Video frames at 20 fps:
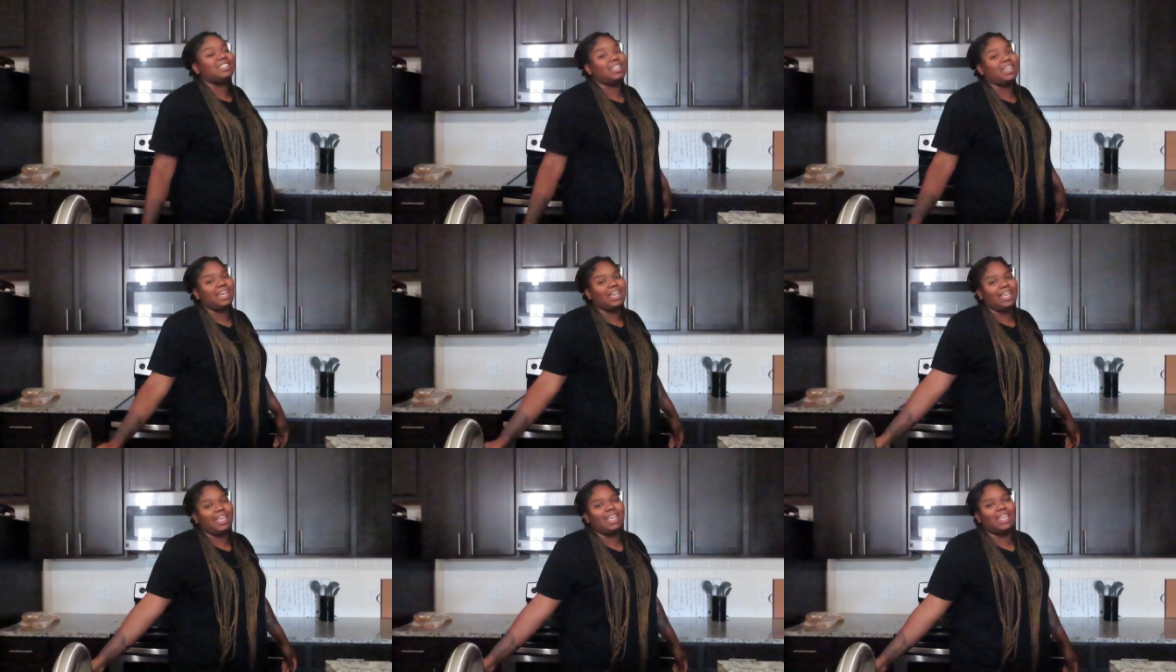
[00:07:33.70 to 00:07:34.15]

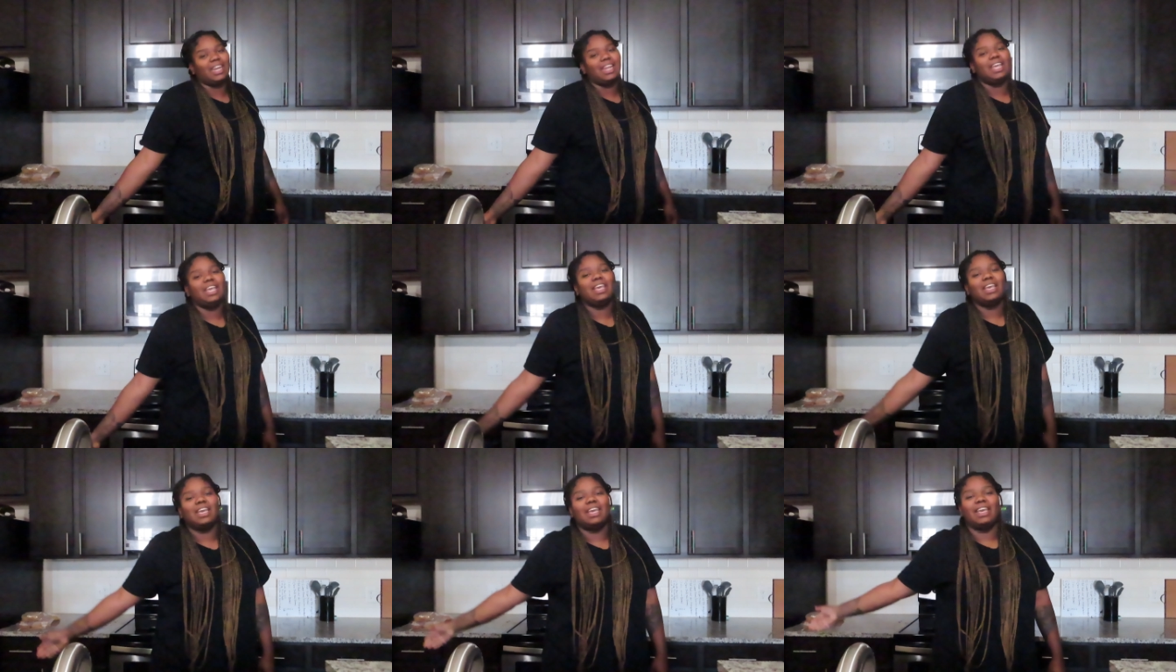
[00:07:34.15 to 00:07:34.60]
tonight,
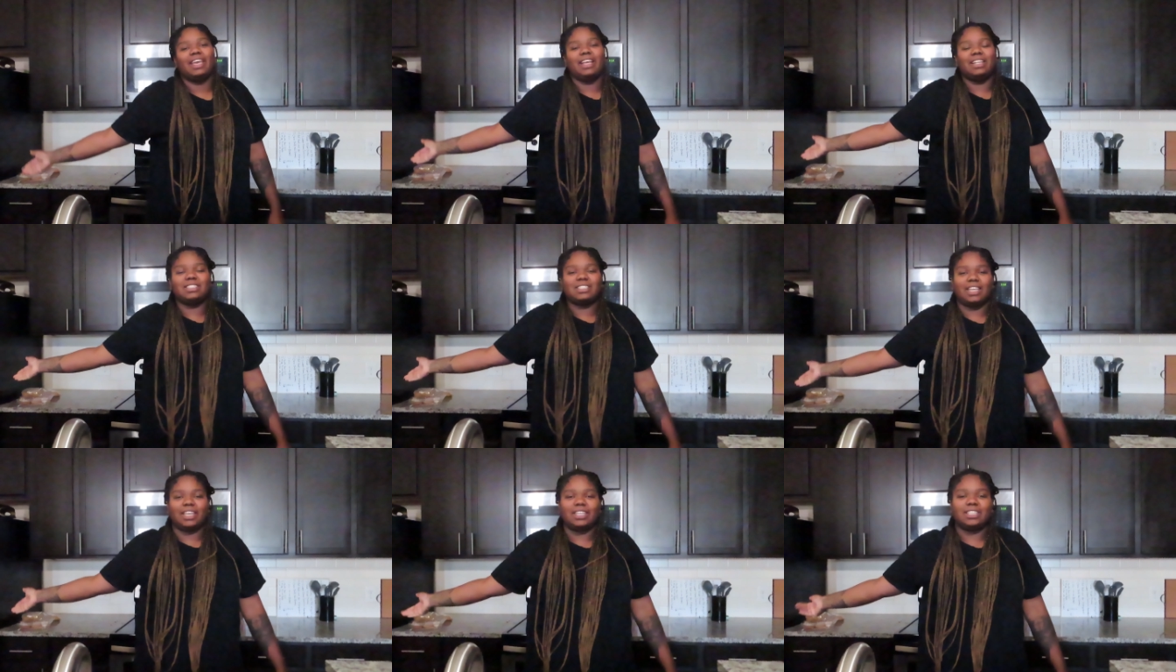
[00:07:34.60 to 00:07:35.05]

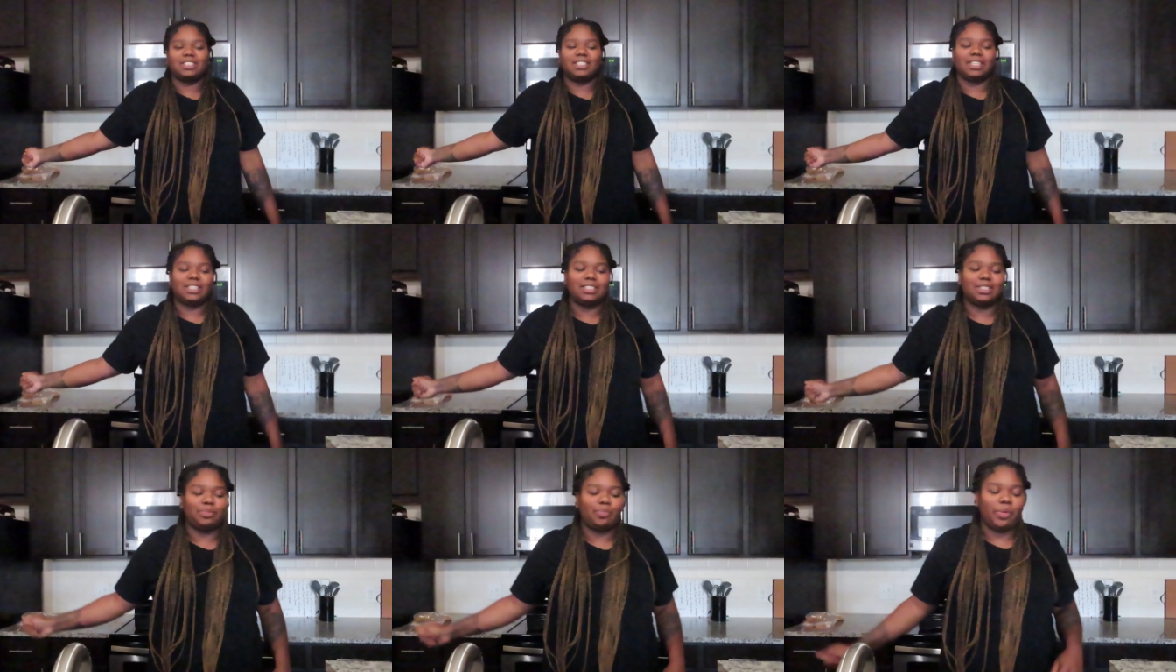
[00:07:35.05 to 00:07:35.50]
it's like
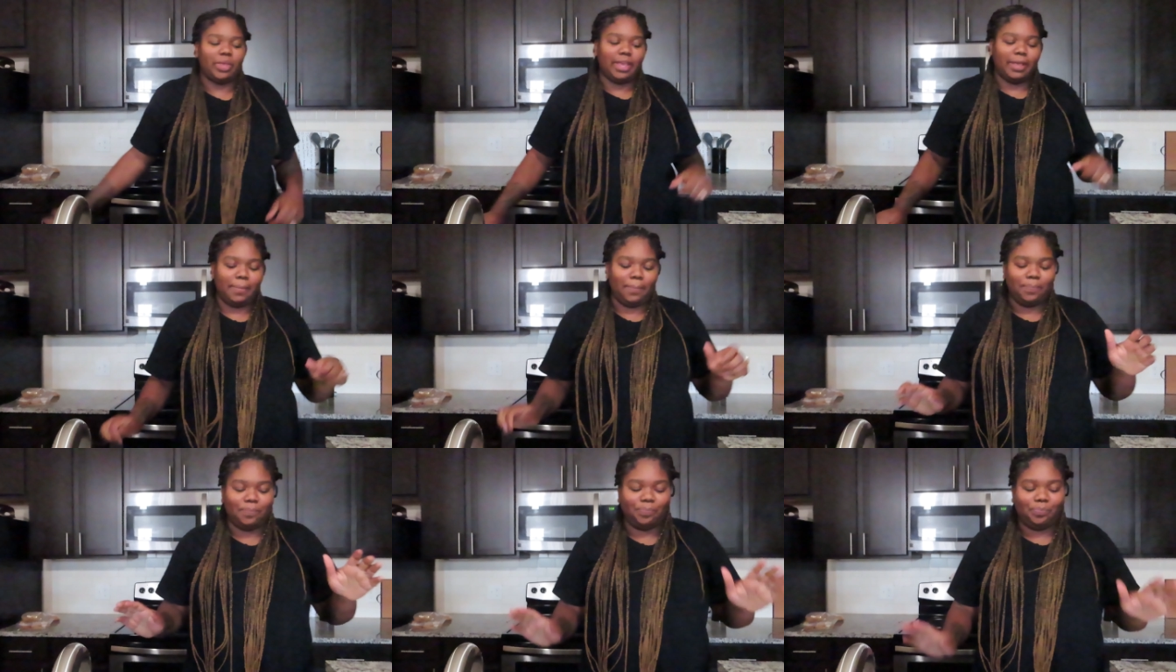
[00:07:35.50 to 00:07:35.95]
6
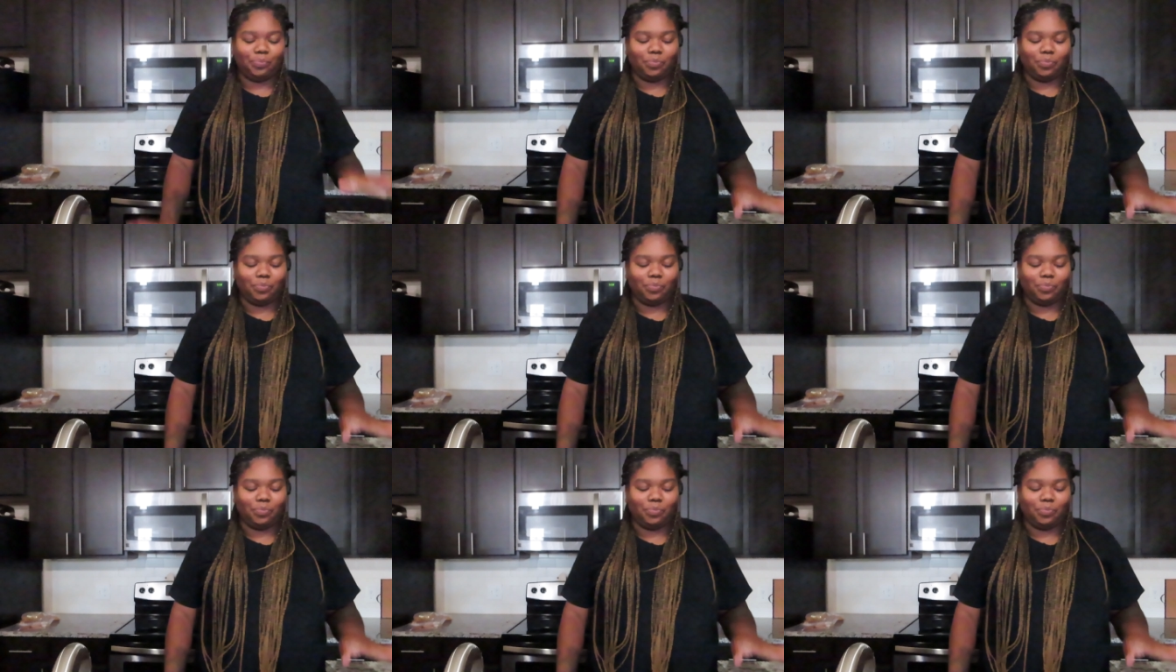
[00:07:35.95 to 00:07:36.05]
p.m.